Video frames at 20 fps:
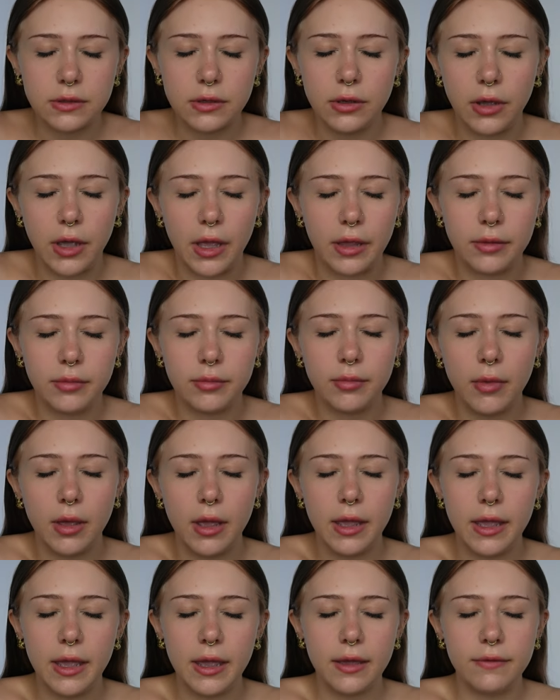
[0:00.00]
Okay,
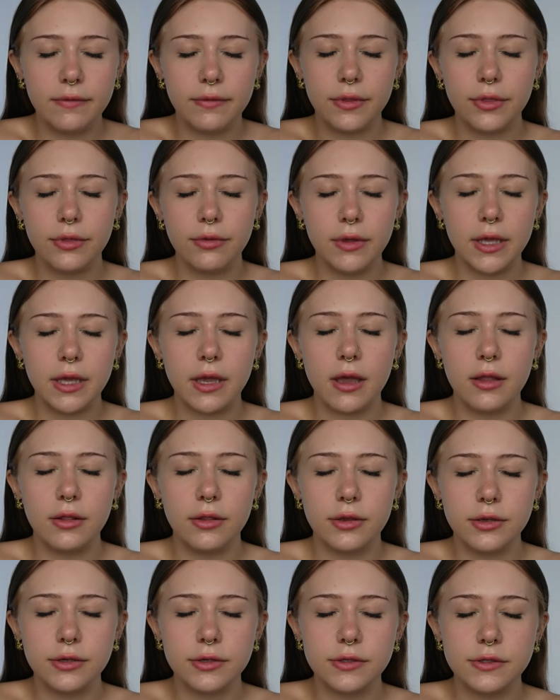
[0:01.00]
I have three
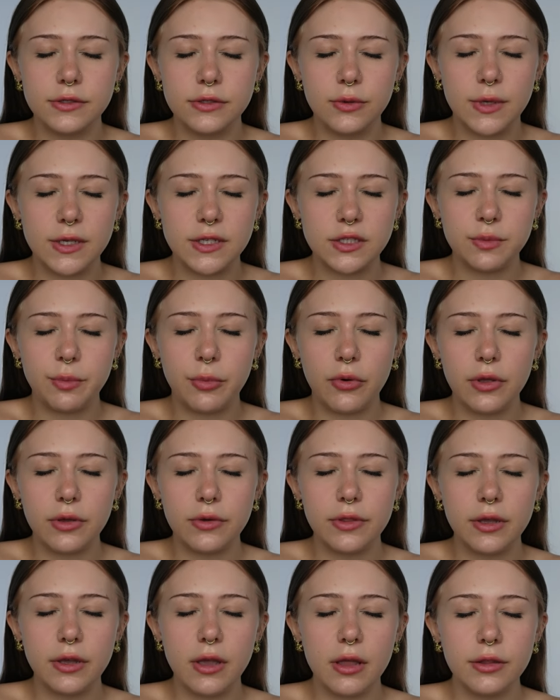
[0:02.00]
colors. Do I
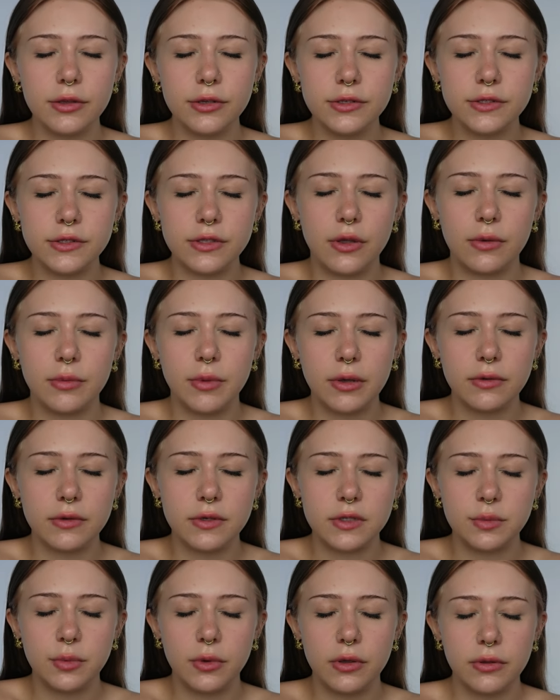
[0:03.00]
spoil the colors? No, I'm not going
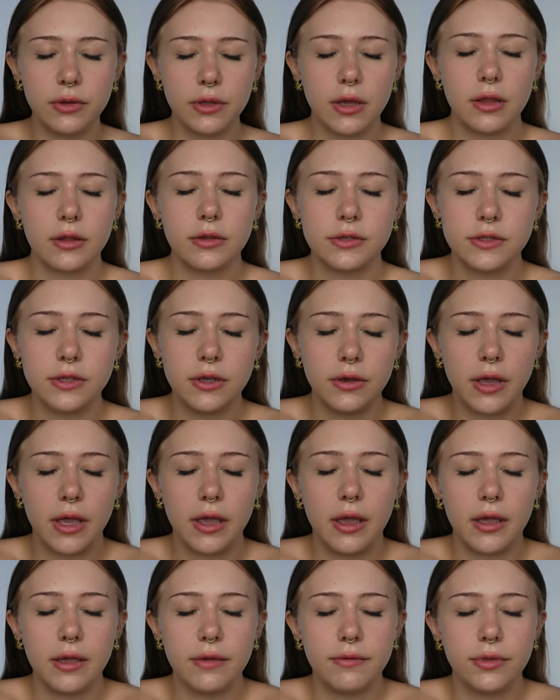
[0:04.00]
to spoil the colors. Okay,
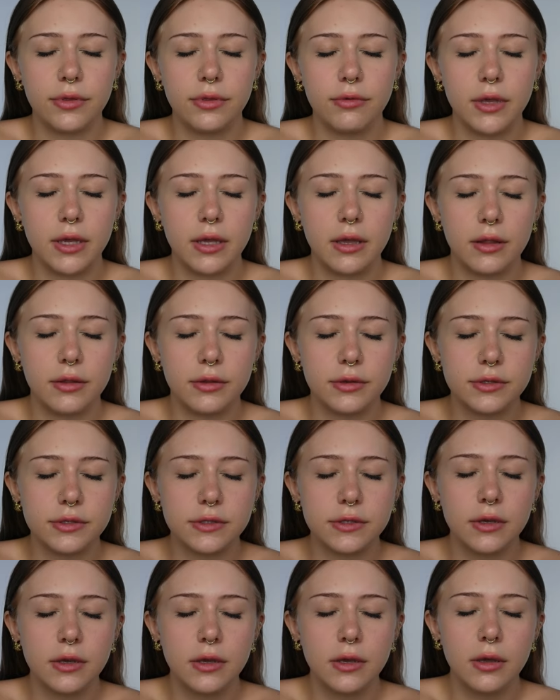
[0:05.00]
I have three
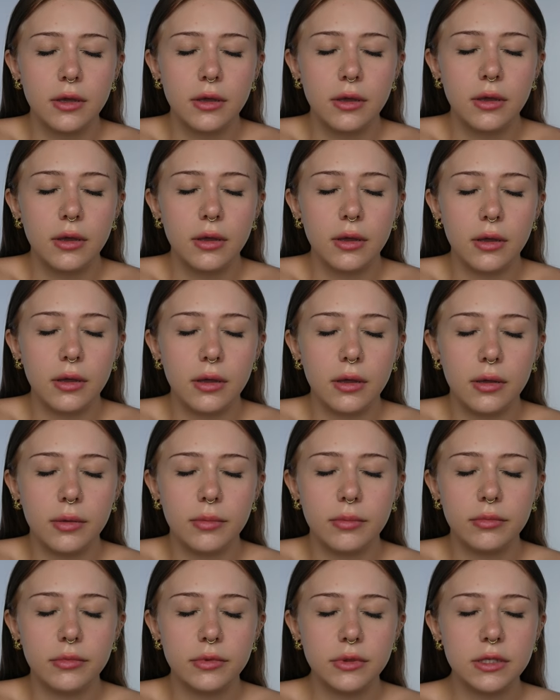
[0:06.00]
colors.
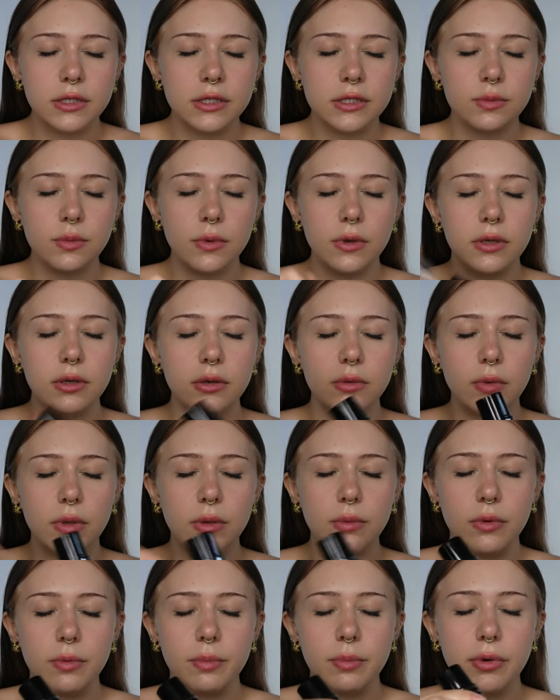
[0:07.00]
Um, this one we
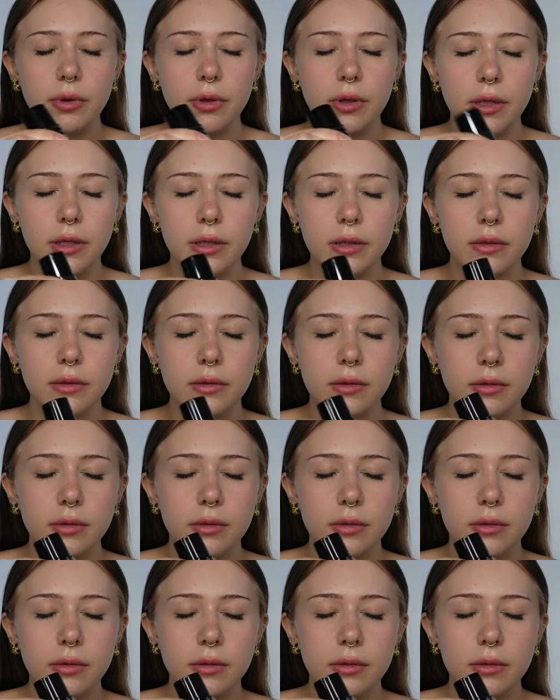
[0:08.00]
will put...